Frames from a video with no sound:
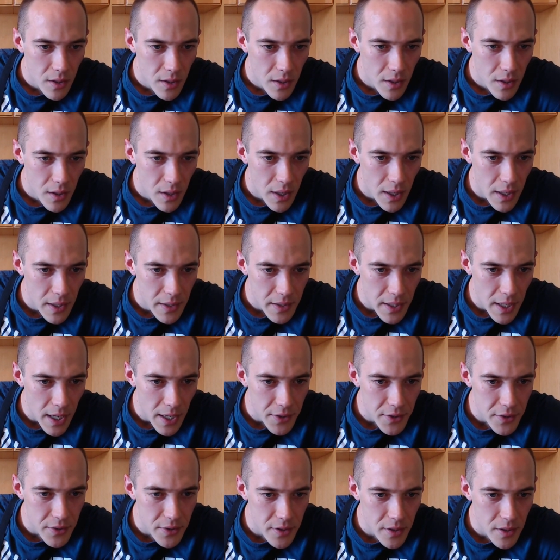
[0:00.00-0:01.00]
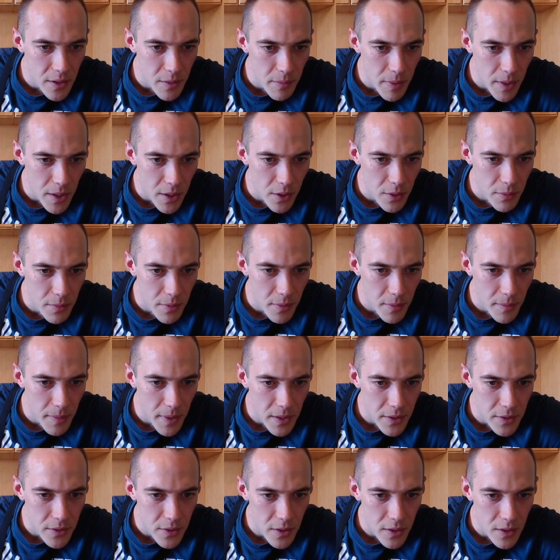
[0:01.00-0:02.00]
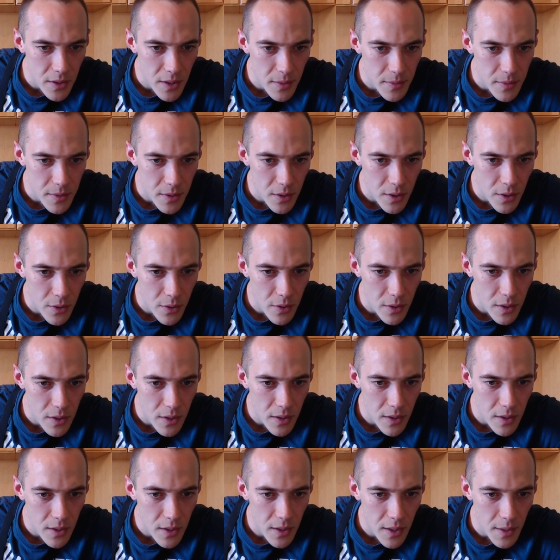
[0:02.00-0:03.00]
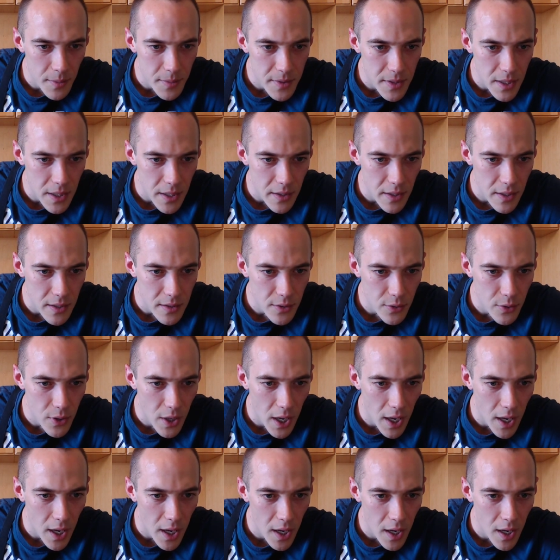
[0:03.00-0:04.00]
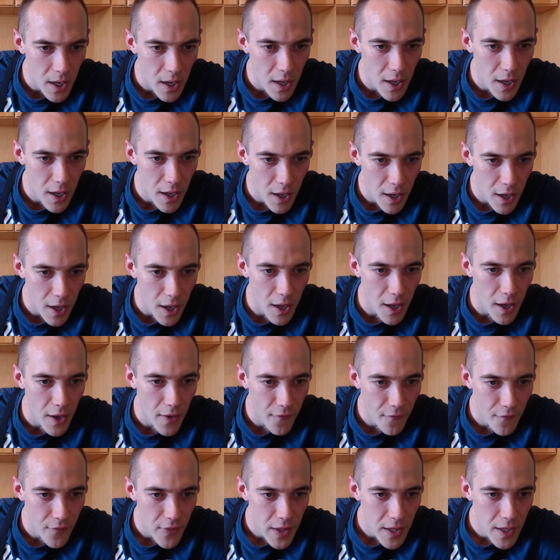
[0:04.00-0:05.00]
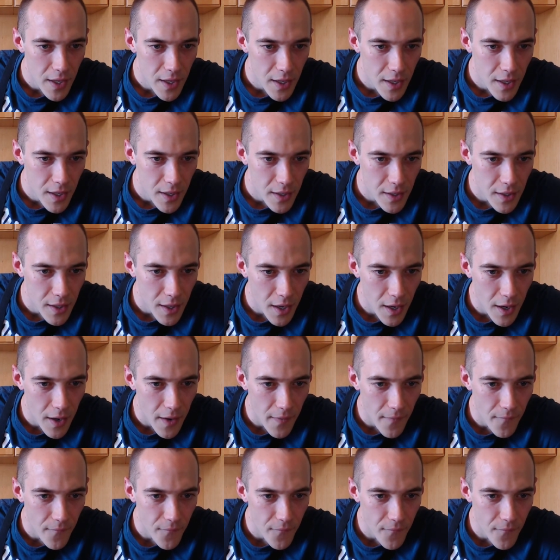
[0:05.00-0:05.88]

and attaches to the belt loop when pants rise, keeps it low and helps say things okay. Huh. Yeah.